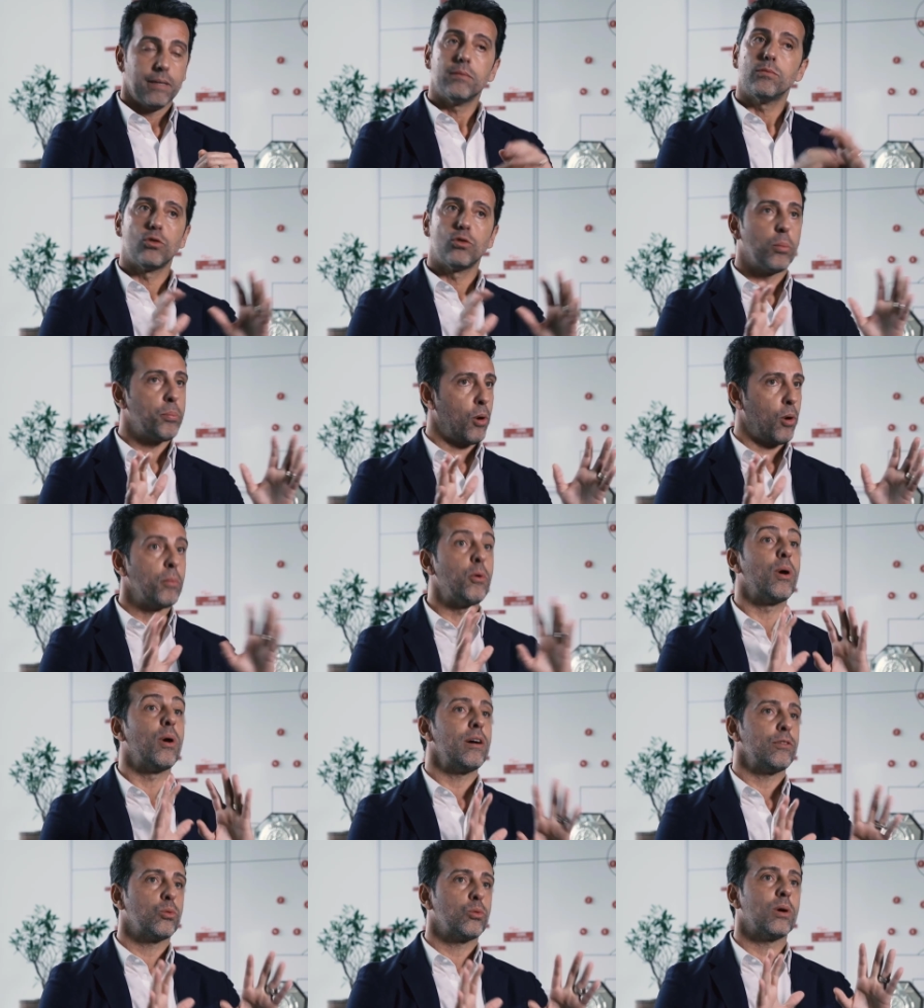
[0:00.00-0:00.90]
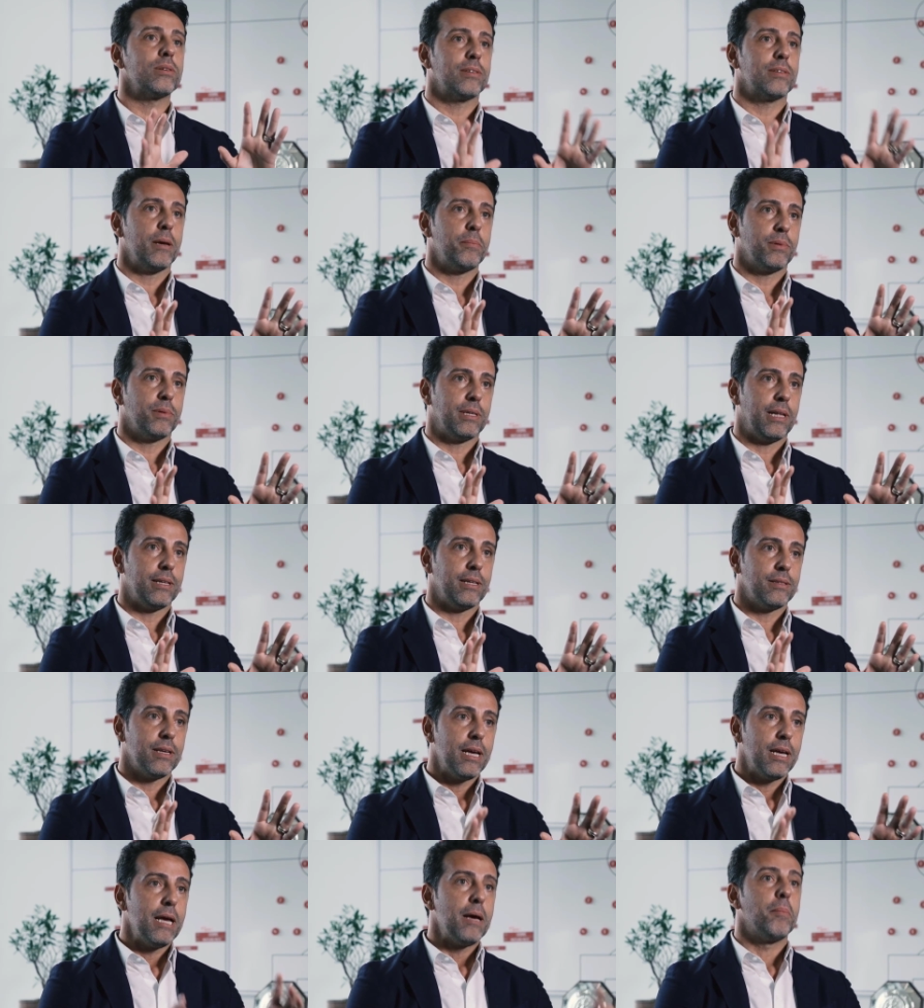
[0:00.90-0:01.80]
No problem, we have to accept
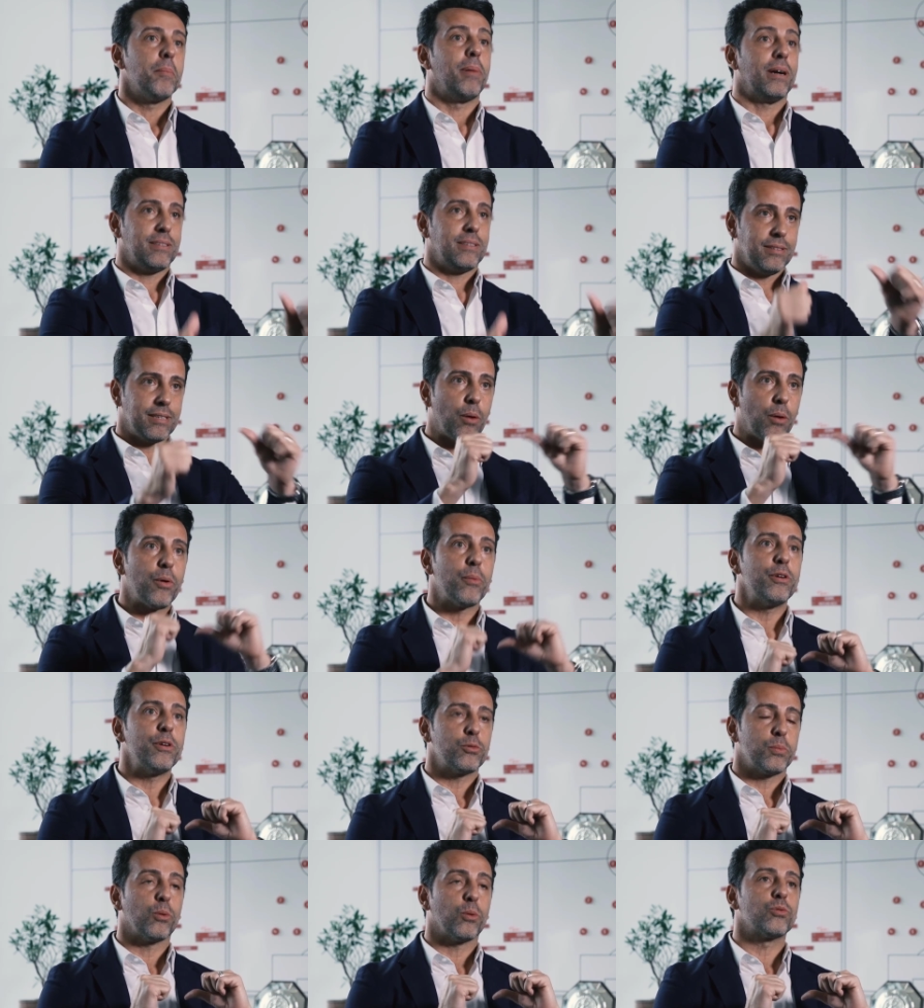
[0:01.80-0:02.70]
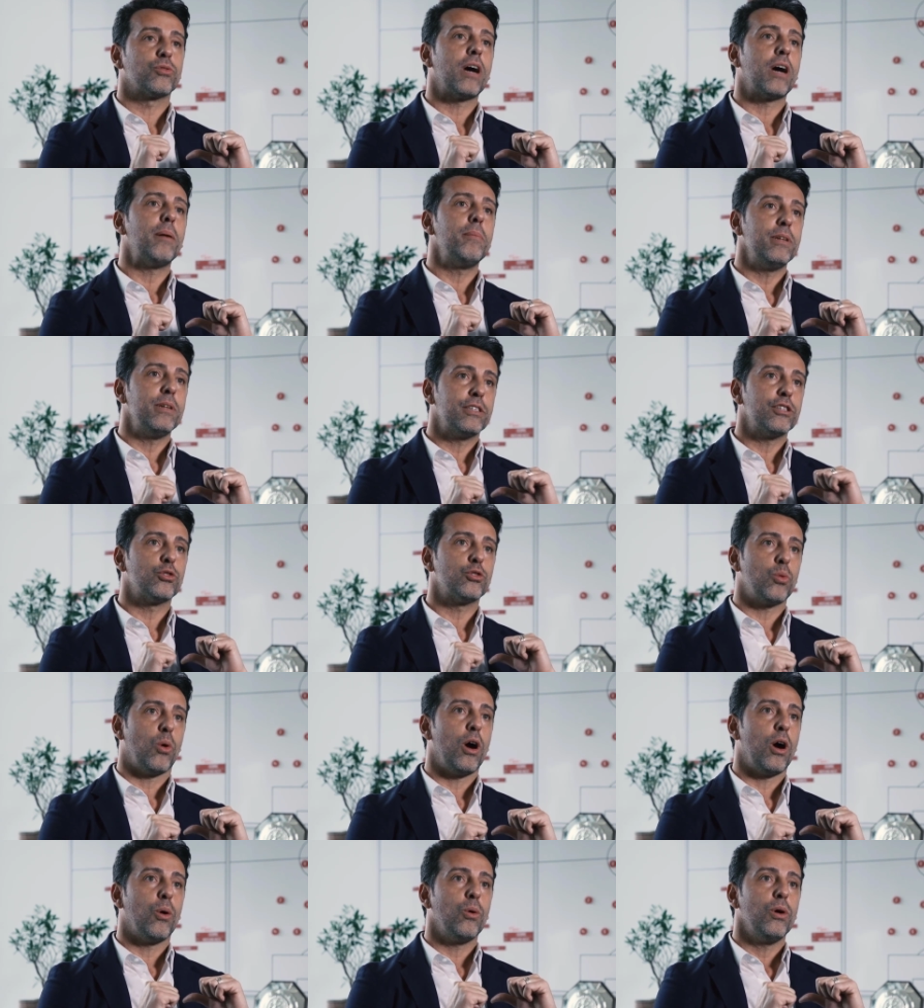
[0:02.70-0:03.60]
that. But it's our responsibility as
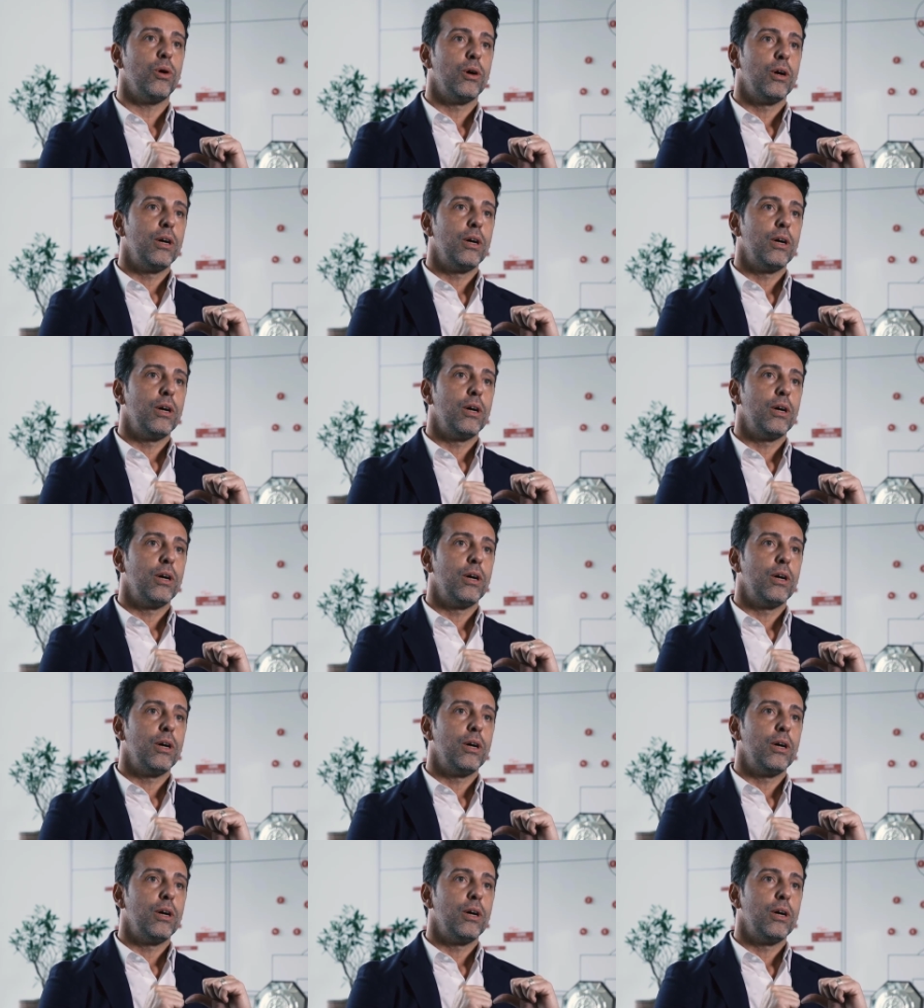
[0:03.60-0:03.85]
well,